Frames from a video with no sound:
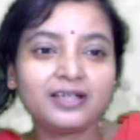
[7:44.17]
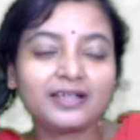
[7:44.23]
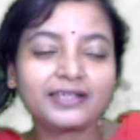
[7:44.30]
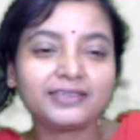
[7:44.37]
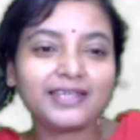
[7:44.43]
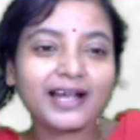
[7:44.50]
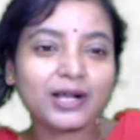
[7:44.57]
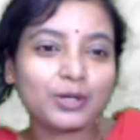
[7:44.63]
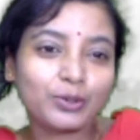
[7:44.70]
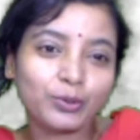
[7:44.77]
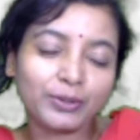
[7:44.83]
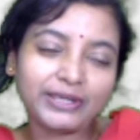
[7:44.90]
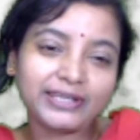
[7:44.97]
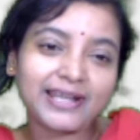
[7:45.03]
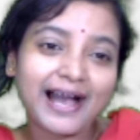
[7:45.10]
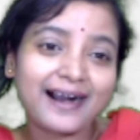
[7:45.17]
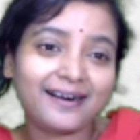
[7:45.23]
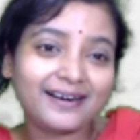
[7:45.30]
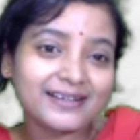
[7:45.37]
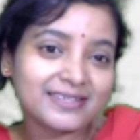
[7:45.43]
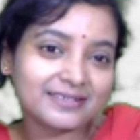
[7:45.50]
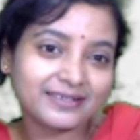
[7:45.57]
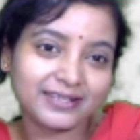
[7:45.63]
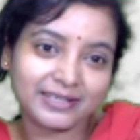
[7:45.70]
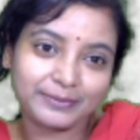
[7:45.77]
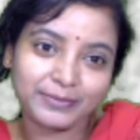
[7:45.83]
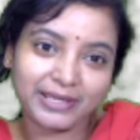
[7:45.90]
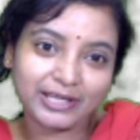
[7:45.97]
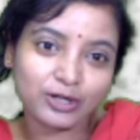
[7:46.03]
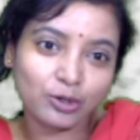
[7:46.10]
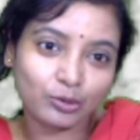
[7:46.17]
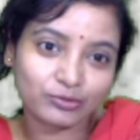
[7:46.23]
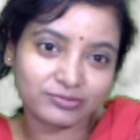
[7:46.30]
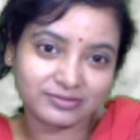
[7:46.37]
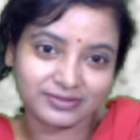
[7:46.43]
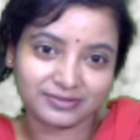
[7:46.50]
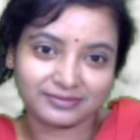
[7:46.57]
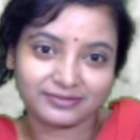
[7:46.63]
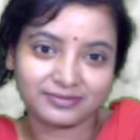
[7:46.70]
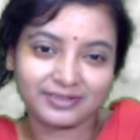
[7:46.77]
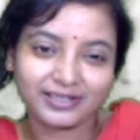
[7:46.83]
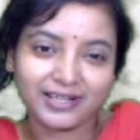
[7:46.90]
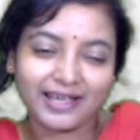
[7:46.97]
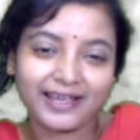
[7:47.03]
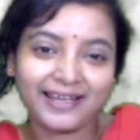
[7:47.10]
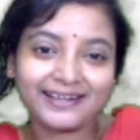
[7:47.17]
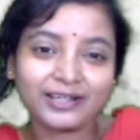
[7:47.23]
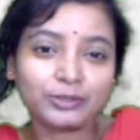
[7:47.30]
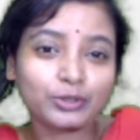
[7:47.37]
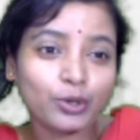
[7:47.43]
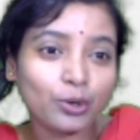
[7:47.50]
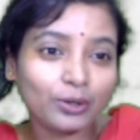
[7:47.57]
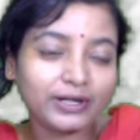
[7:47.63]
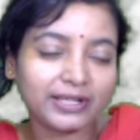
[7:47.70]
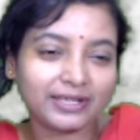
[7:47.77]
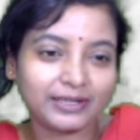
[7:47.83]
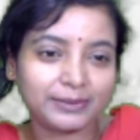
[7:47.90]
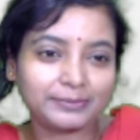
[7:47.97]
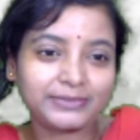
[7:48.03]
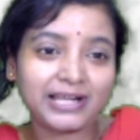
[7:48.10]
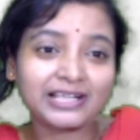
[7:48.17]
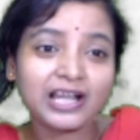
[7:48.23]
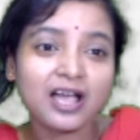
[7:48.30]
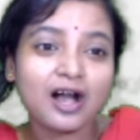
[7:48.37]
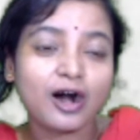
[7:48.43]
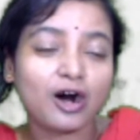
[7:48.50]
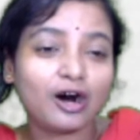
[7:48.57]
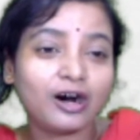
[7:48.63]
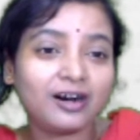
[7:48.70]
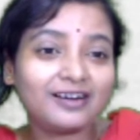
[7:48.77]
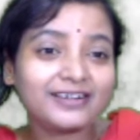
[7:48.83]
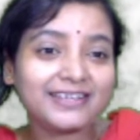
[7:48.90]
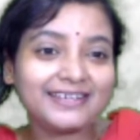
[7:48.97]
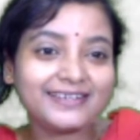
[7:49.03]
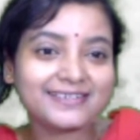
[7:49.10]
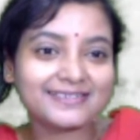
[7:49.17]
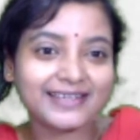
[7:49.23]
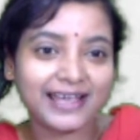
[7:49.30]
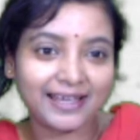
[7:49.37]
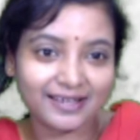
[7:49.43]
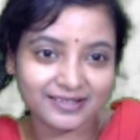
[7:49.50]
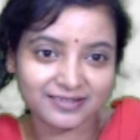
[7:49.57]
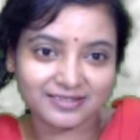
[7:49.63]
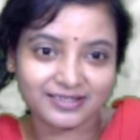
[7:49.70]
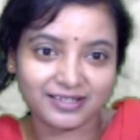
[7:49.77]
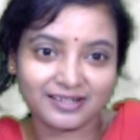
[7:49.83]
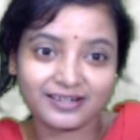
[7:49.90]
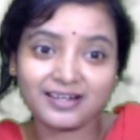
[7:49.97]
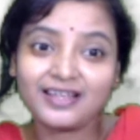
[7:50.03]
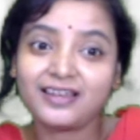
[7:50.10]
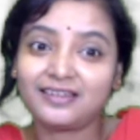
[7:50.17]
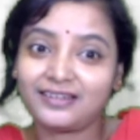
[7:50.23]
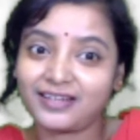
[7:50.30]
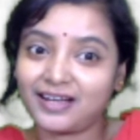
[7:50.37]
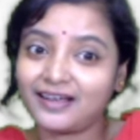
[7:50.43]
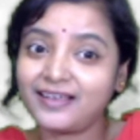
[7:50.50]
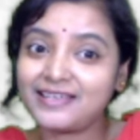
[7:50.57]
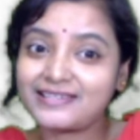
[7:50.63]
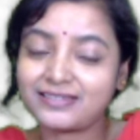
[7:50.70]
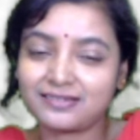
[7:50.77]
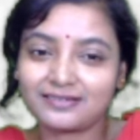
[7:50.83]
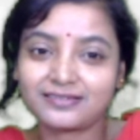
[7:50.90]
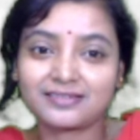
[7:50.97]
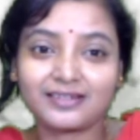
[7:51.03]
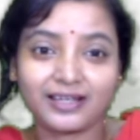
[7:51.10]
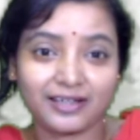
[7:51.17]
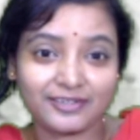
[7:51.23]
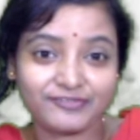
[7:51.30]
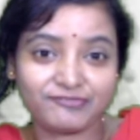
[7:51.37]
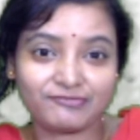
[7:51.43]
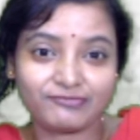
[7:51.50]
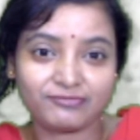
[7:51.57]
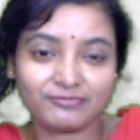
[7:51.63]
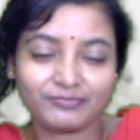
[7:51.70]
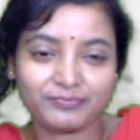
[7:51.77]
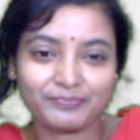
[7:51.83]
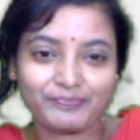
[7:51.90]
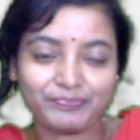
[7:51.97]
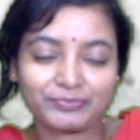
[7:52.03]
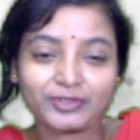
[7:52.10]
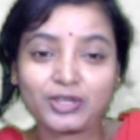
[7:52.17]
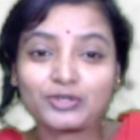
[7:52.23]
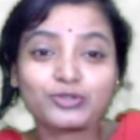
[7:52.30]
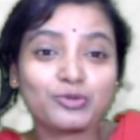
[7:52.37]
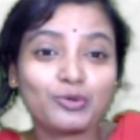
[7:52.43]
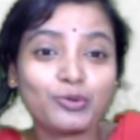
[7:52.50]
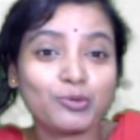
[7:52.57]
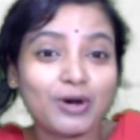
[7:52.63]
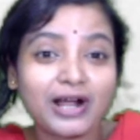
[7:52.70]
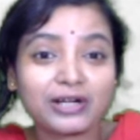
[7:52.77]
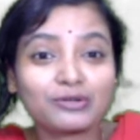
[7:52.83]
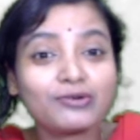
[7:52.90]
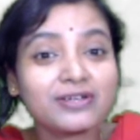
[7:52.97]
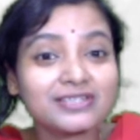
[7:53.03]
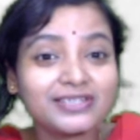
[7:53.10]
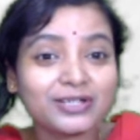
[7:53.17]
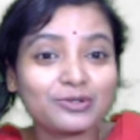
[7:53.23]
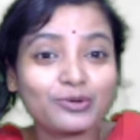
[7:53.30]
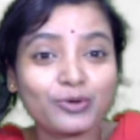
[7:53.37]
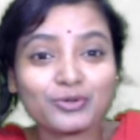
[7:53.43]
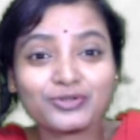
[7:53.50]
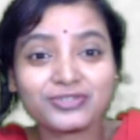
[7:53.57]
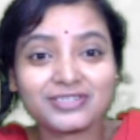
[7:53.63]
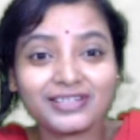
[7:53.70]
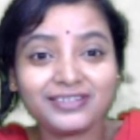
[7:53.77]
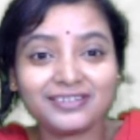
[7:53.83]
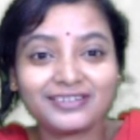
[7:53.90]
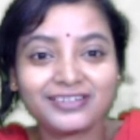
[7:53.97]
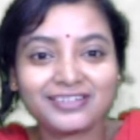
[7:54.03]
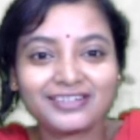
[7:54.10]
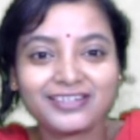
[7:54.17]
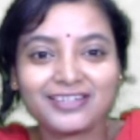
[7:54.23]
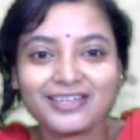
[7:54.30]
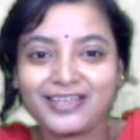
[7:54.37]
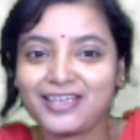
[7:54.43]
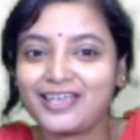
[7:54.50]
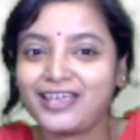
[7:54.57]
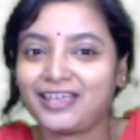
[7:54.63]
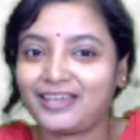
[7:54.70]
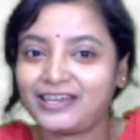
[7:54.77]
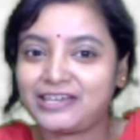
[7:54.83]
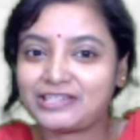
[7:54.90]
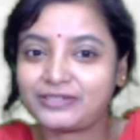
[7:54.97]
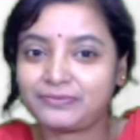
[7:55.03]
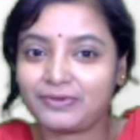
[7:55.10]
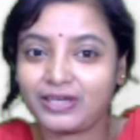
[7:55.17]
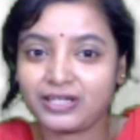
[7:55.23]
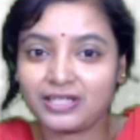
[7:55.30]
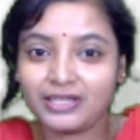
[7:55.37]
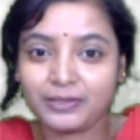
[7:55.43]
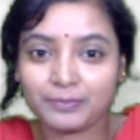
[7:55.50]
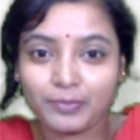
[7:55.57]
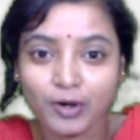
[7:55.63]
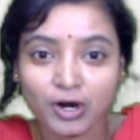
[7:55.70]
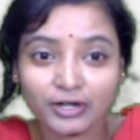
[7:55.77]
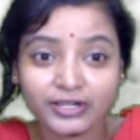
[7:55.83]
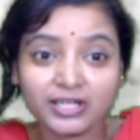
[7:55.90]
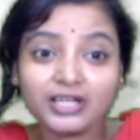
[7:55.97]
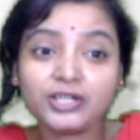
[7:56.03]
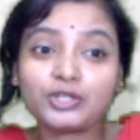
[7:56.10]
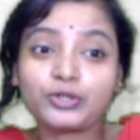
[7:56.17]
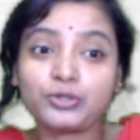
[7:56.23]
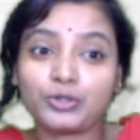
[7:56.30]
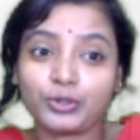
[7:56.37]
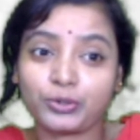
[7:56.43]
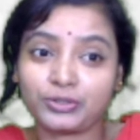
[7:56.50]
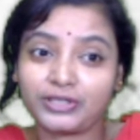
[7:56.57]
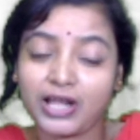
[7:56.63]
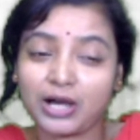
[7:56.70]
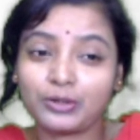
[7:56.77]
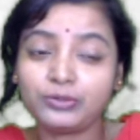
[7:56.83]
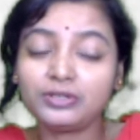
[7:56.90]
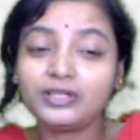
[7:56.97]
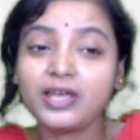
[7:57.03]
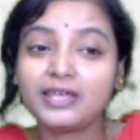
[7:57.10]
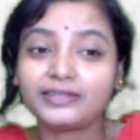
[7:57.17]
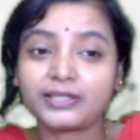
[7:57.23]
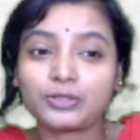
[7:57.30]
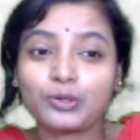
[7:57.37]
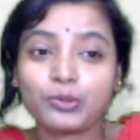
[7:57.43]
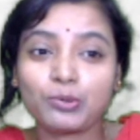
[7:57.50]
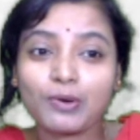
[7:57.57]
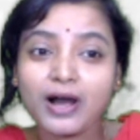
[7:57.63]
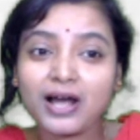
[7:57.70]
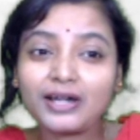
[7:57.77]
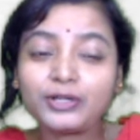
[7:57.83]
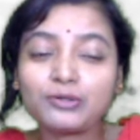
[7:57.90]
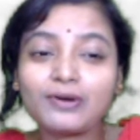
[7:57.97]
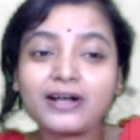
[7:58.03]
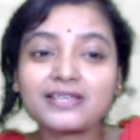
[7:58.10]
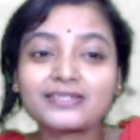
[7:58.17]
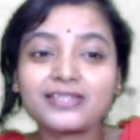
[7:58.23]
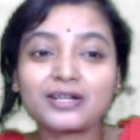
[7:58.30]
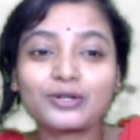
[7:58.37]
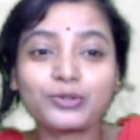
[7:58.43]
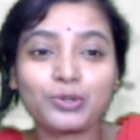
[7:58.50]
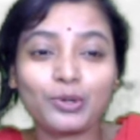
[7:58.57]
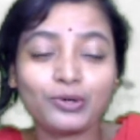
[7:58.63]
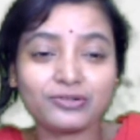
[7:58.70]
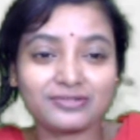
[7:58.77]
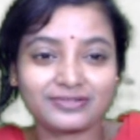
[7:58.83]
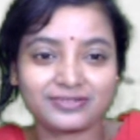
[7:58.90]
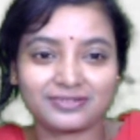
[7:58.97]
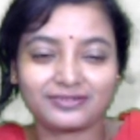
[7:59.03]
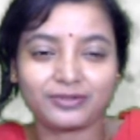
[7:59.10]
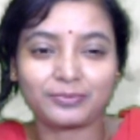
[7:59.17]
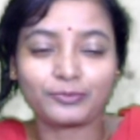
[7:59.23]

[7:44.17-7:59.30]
The queen asked him a question and told him that on his answer lies his life. So what was the question? It is very important to note down that what was the question of